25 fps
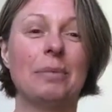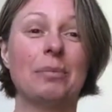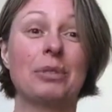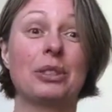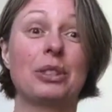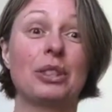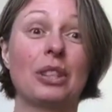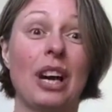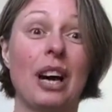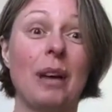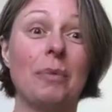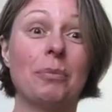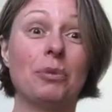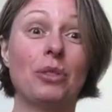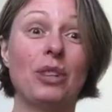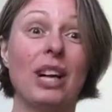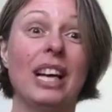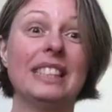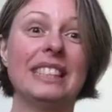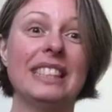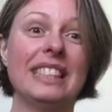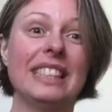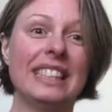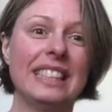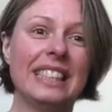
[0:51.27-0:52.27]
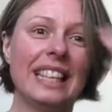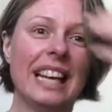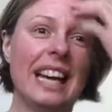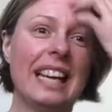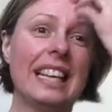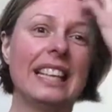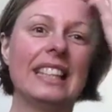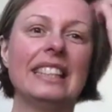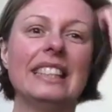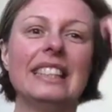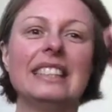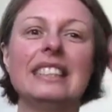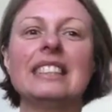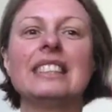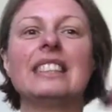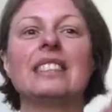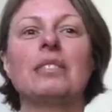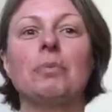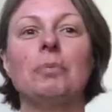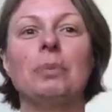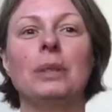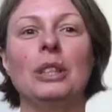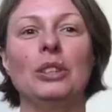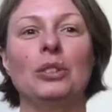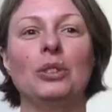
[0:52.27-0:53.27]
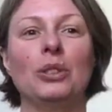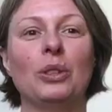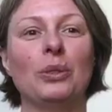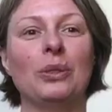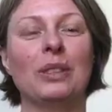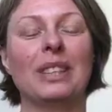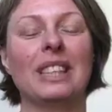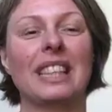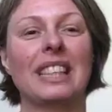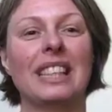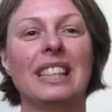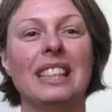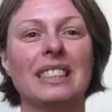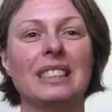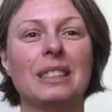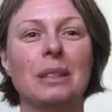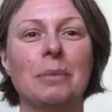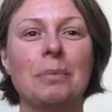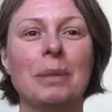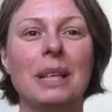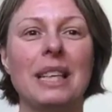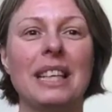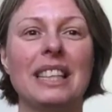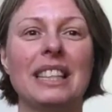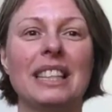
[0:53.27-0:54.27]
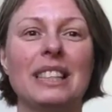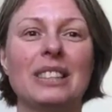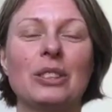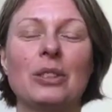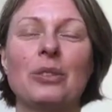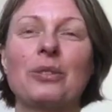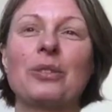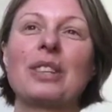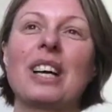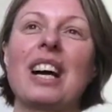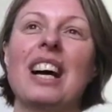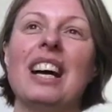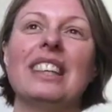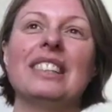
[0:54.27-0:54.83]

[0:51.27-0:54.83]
so I'm ready and been doing a little bit of